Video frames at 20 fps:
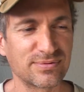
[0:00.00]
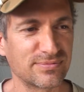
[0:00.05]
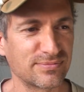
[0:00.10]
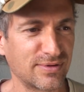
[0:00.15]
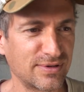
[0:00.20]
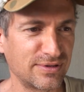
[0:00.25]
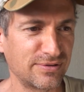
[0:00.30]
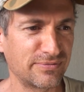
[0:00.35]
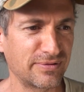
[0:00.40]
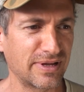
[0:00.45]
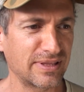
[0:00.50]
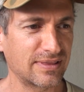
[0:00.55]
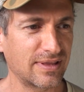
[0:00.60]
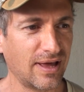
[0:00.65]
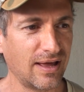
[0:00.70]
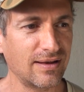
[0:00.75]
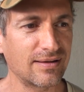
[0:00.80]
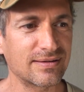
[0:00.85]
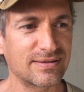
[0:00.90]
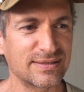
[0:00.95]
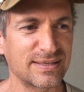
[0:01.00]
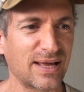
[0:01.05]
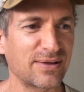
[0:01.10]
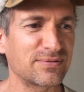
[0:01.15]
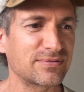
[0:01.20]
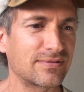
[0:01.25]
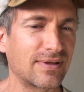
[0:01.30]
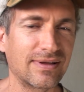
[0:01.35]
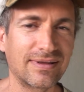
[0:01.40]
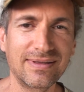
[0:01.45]
When you read that, it
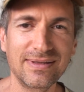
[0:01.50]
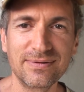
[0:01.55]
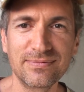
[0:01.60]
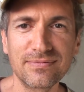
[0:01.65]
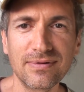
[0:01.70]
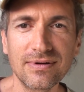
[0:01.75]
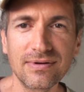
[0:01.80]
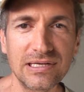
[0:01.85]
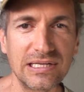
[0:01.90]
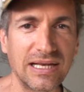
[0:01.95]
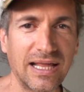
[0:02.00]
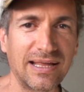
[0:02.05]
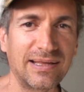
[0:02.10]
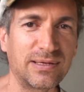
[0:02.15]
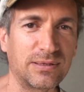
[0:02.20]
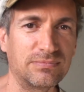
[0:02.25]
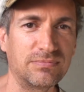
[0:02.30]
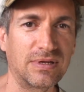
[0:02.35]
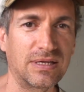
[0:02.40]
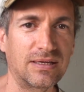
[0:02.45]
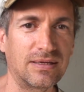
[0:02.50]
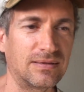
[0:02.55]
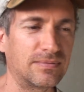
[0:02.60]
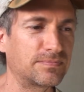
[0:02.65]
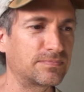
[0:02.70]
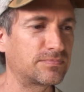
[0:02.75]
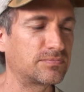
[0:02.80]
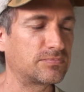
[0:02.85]
sounds like he really nailed me.